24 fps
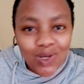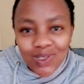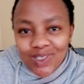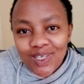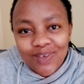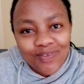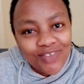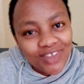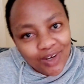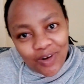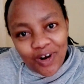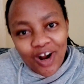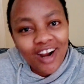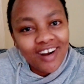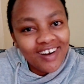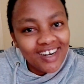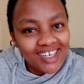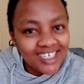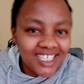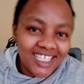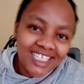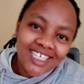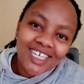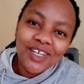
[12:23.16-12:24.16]
of the
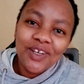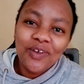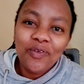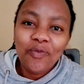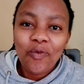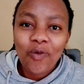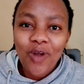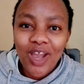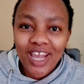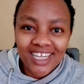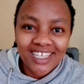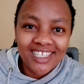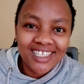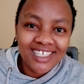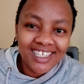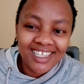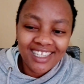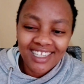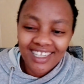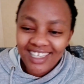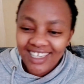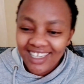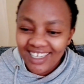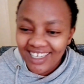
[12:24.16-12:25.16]
quarantine weight.
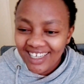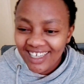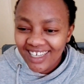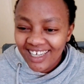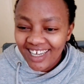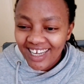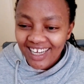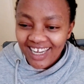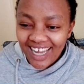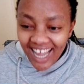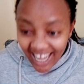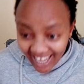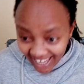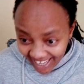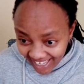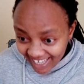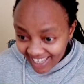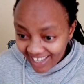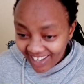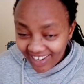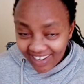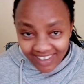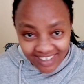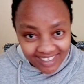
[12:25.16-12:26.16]

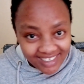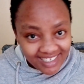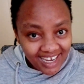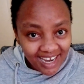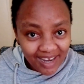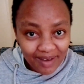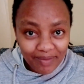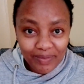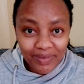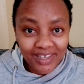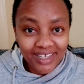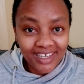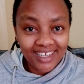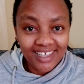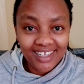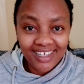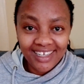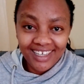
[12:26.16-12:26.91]
Hey, tummy.